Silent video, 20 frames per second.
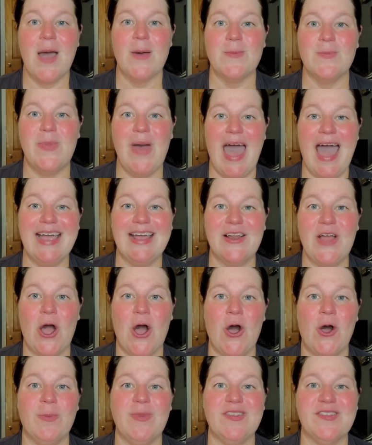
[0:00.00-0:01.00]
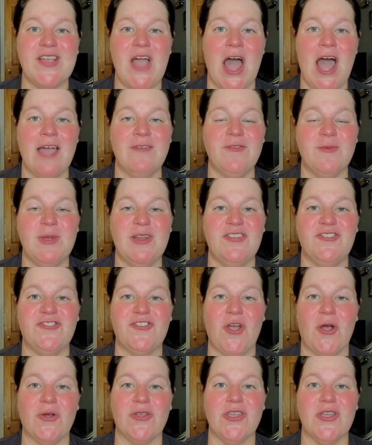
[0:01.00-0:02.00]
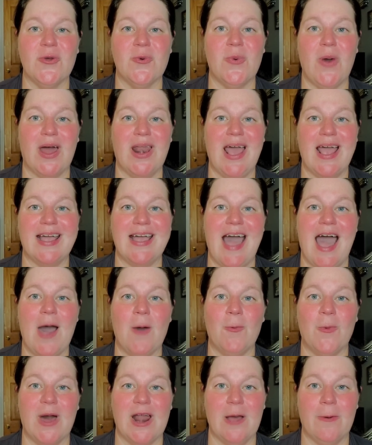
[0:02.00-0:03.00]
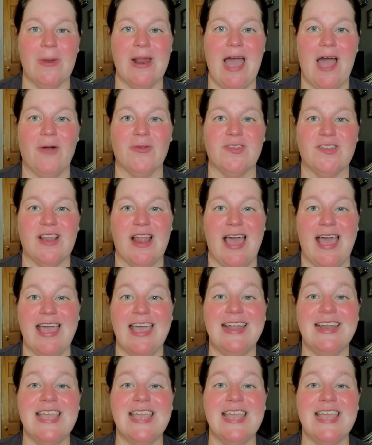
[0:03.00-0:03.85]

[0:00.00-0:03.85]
Back at home, it's time for me to show you what I got when I went out today.